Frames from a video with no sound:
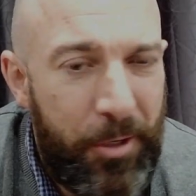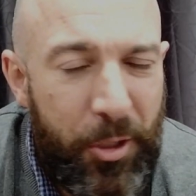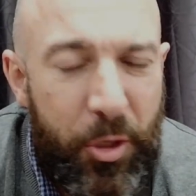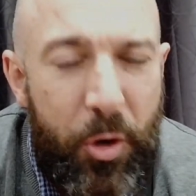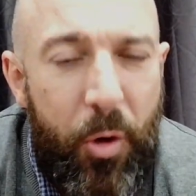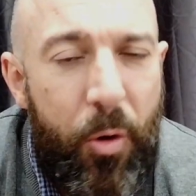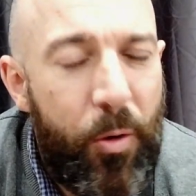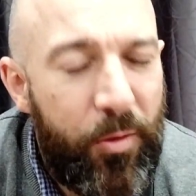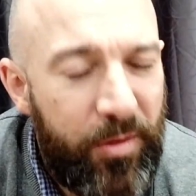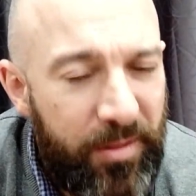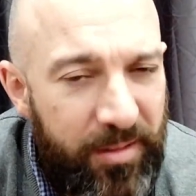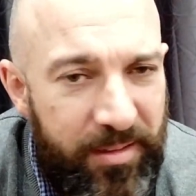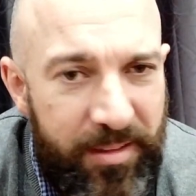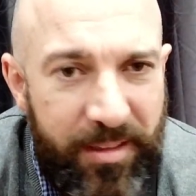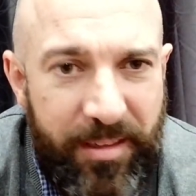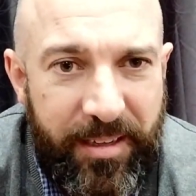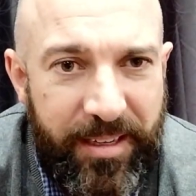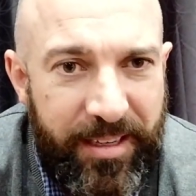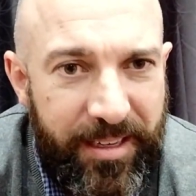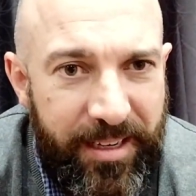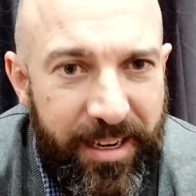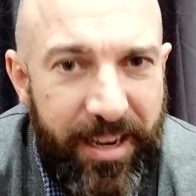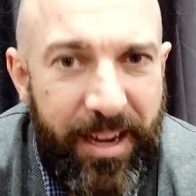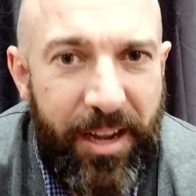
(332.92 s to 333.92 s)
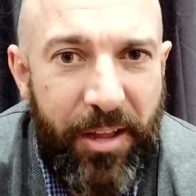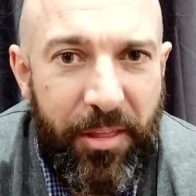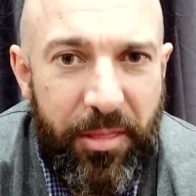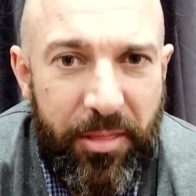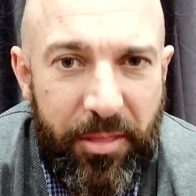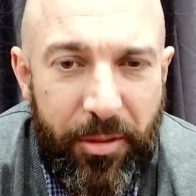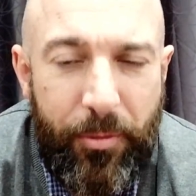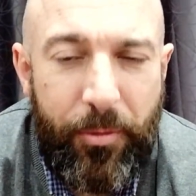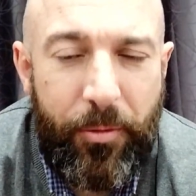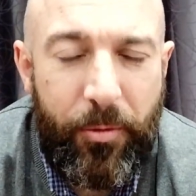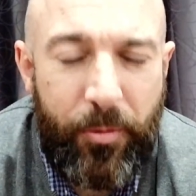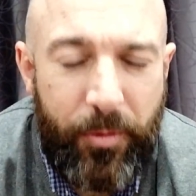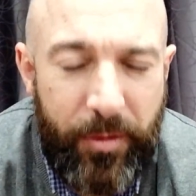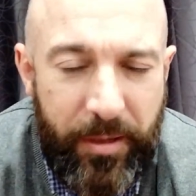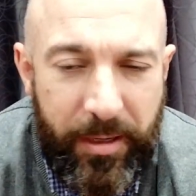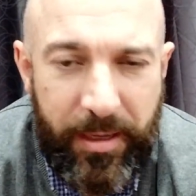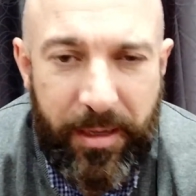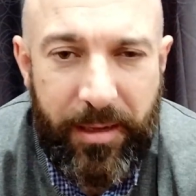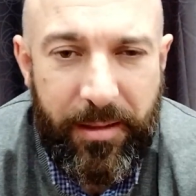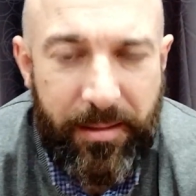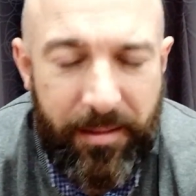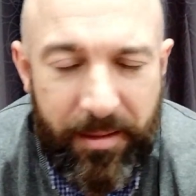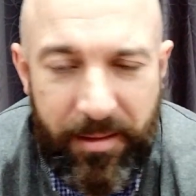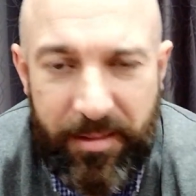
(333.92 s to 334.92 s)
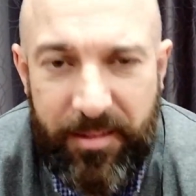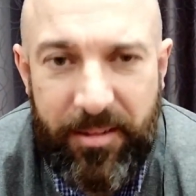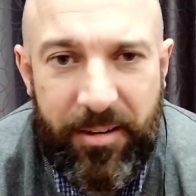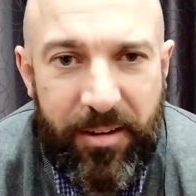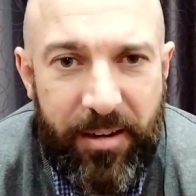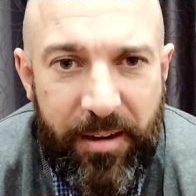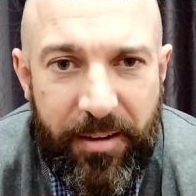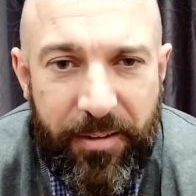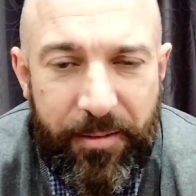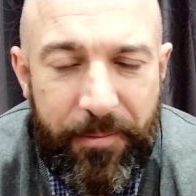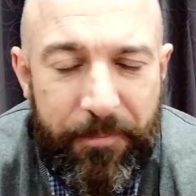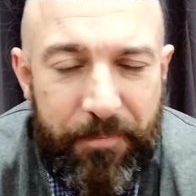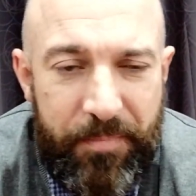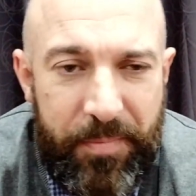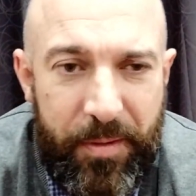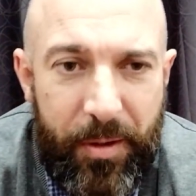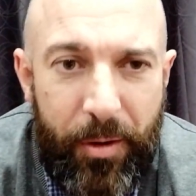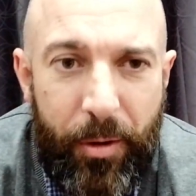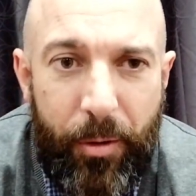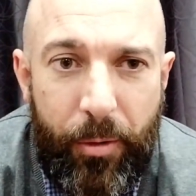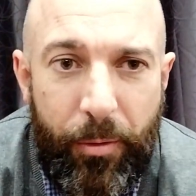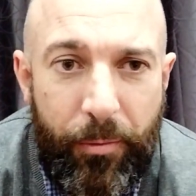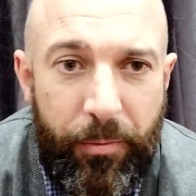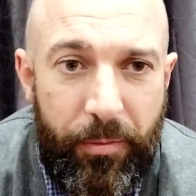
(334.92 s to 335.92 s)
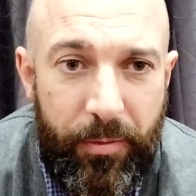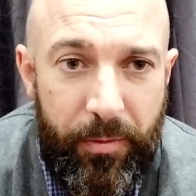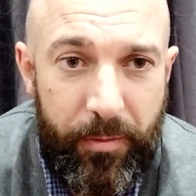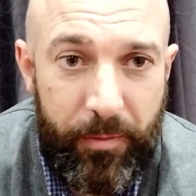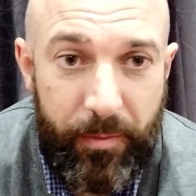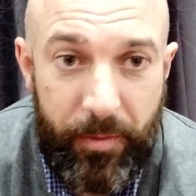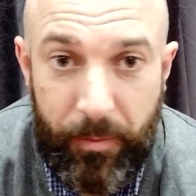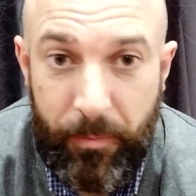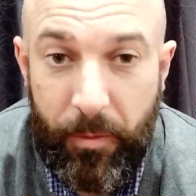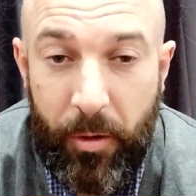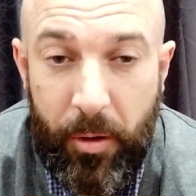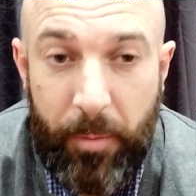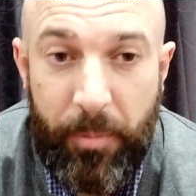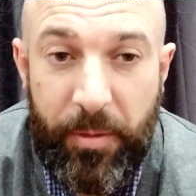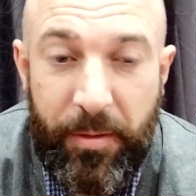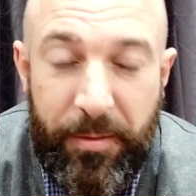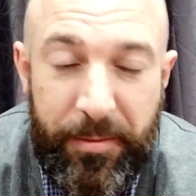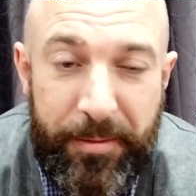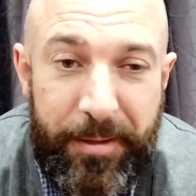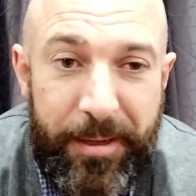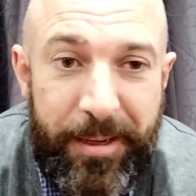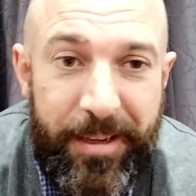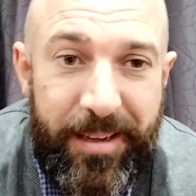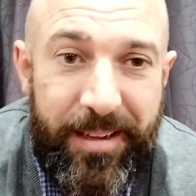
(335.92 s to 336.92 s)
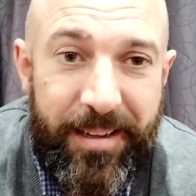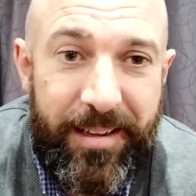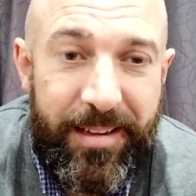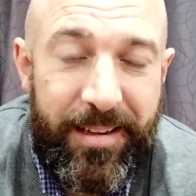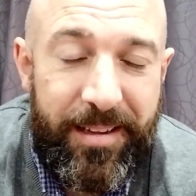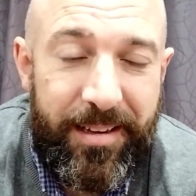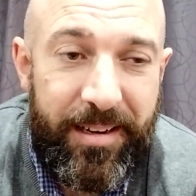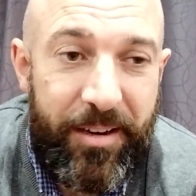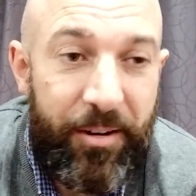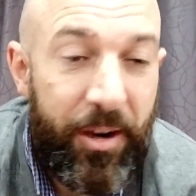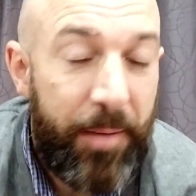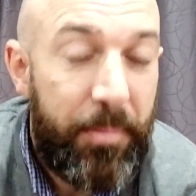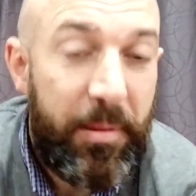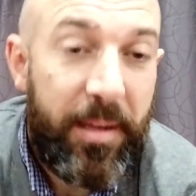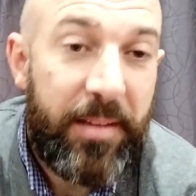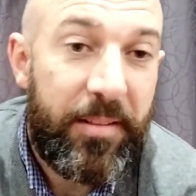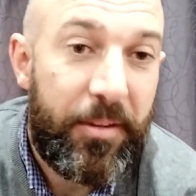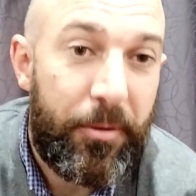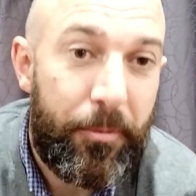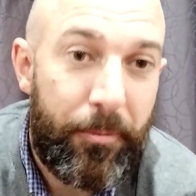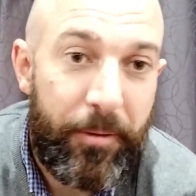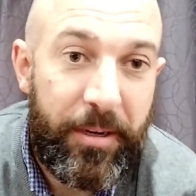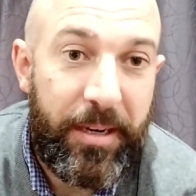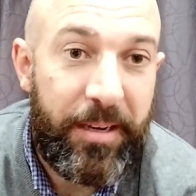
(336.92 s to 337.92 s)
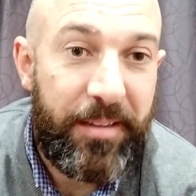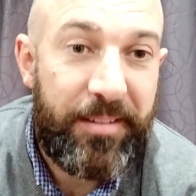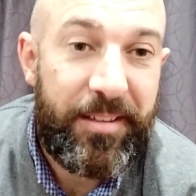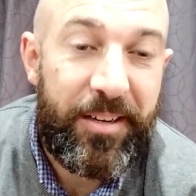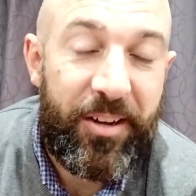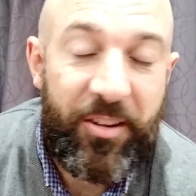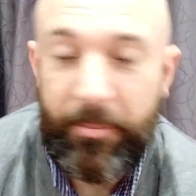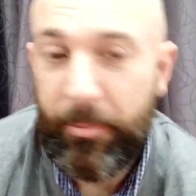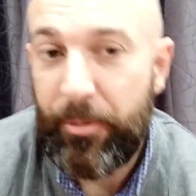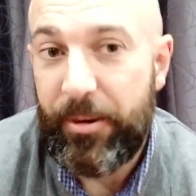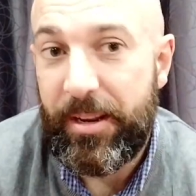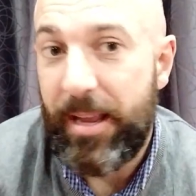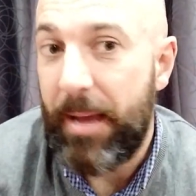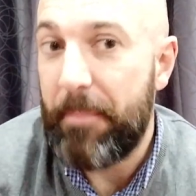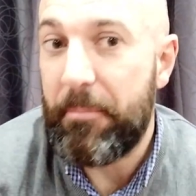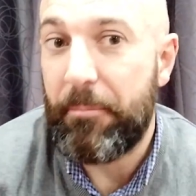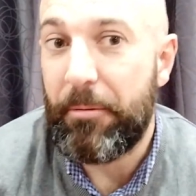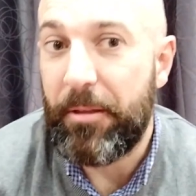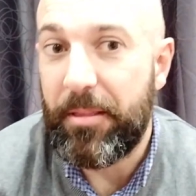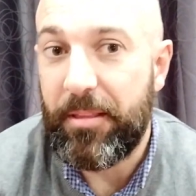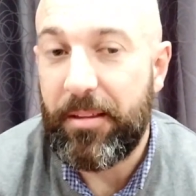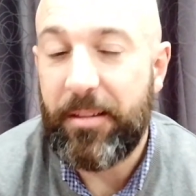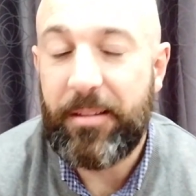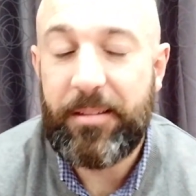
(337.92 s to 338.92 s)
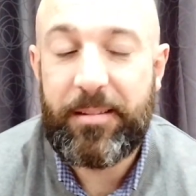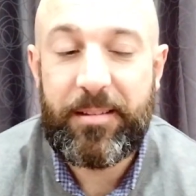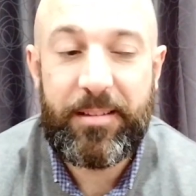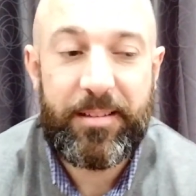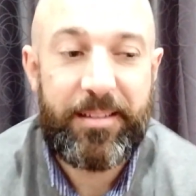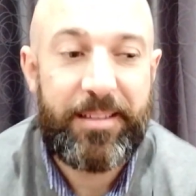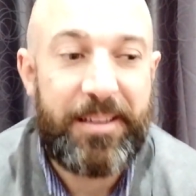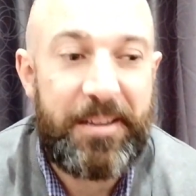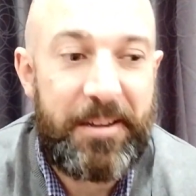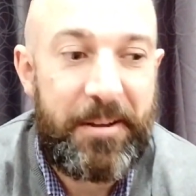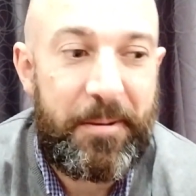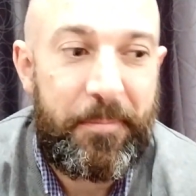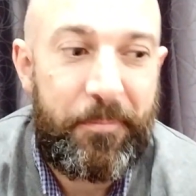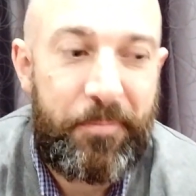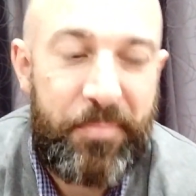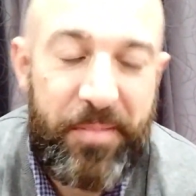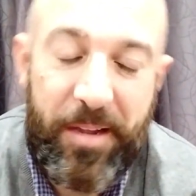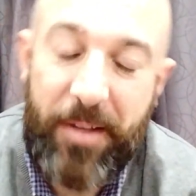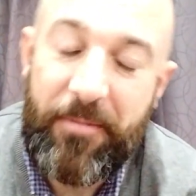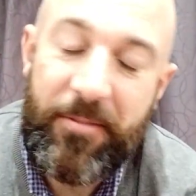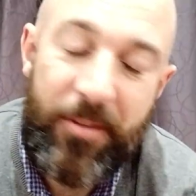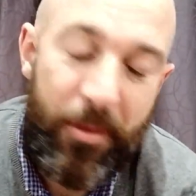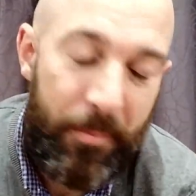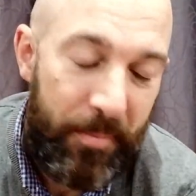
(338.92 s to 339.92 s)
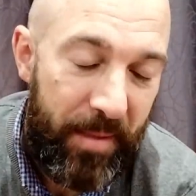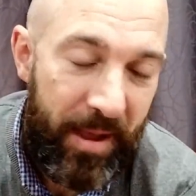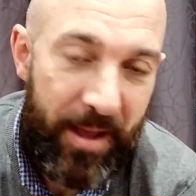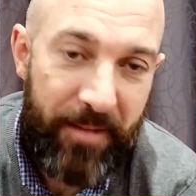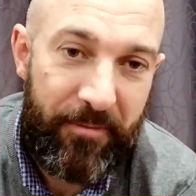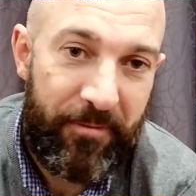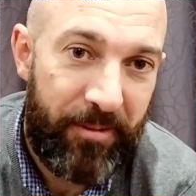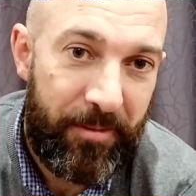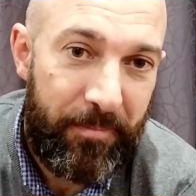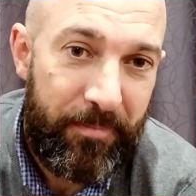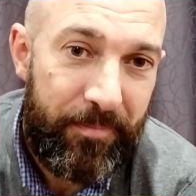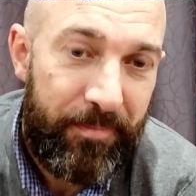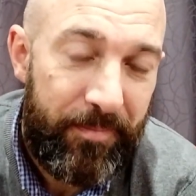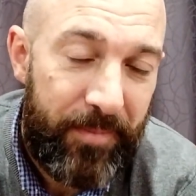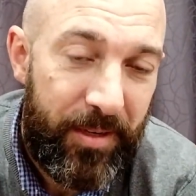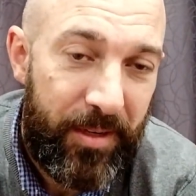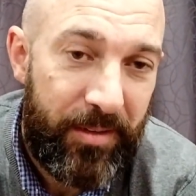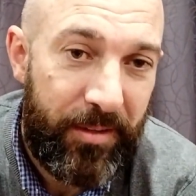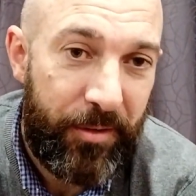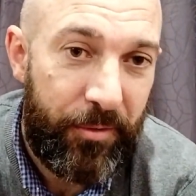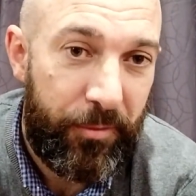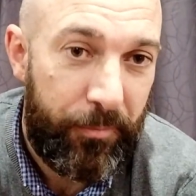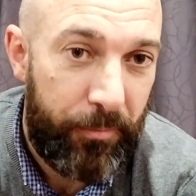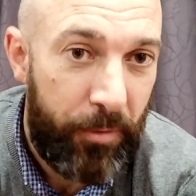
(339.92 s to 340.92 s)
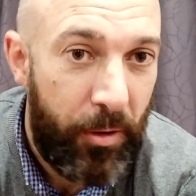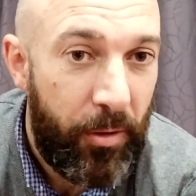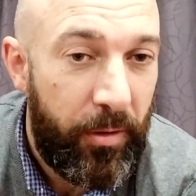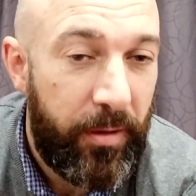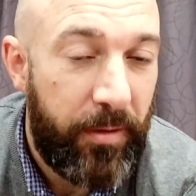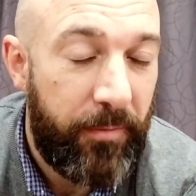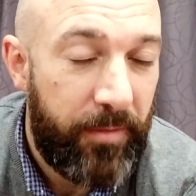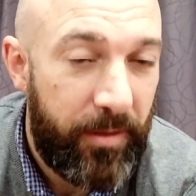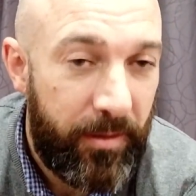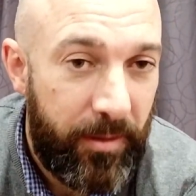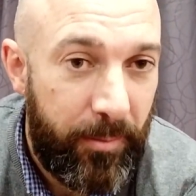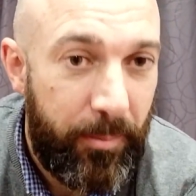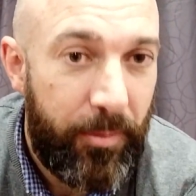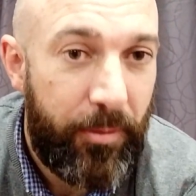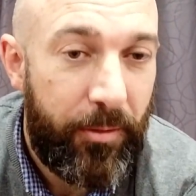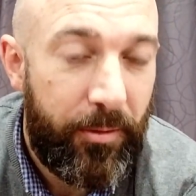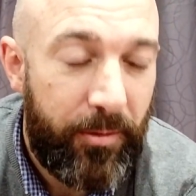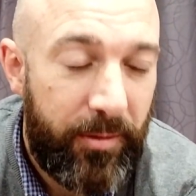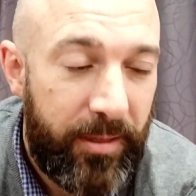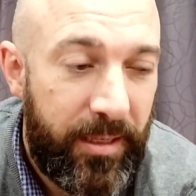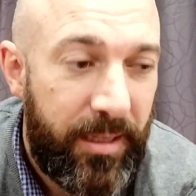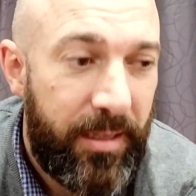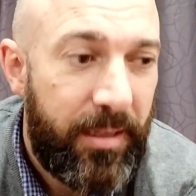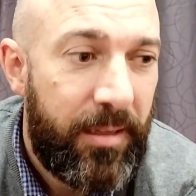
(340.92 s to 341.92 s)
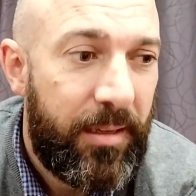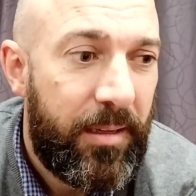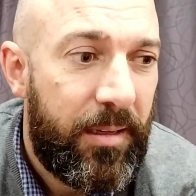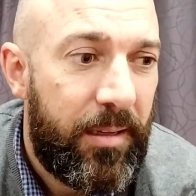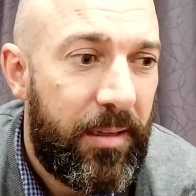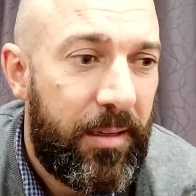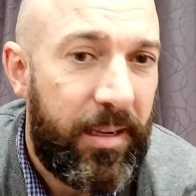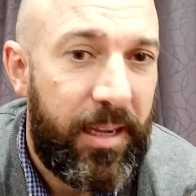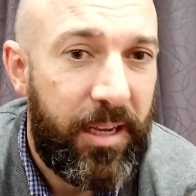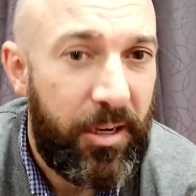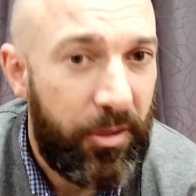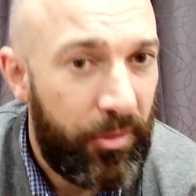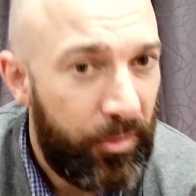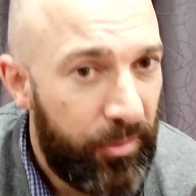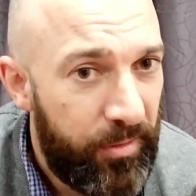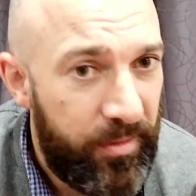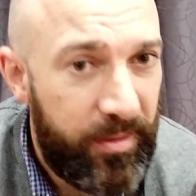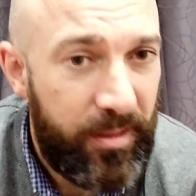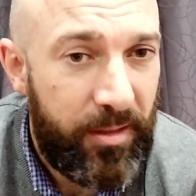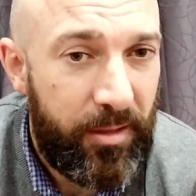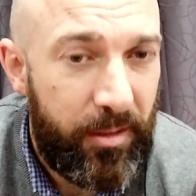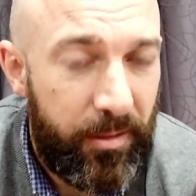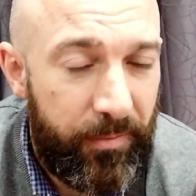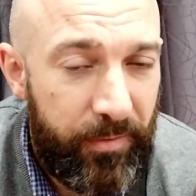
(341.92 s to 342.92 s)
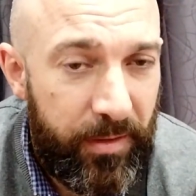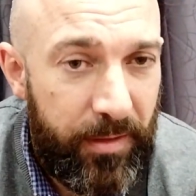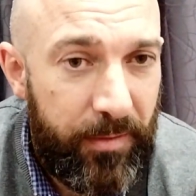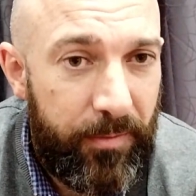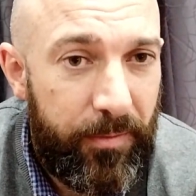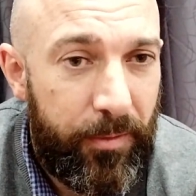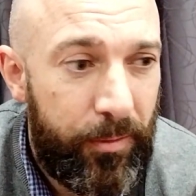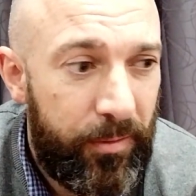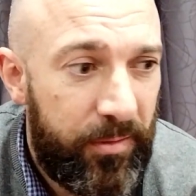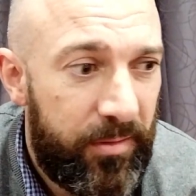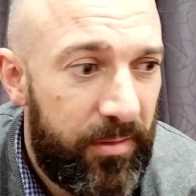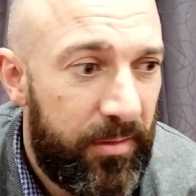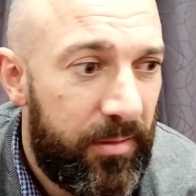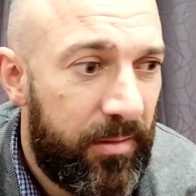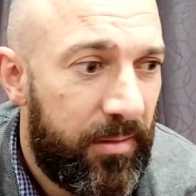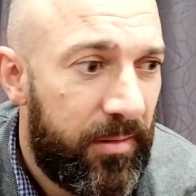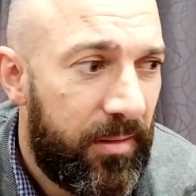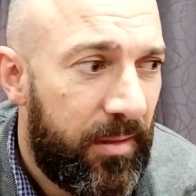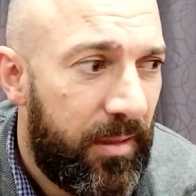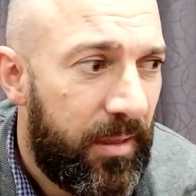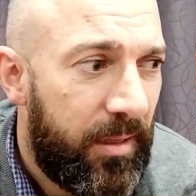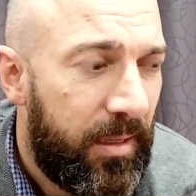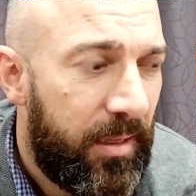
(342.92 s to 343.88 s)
constantly a thorn in the side of the Romans. Now, I played the Greeks, and I was pretty happy with this. I felt bad for him because he was rolling very poorly and losing a lot of his forces.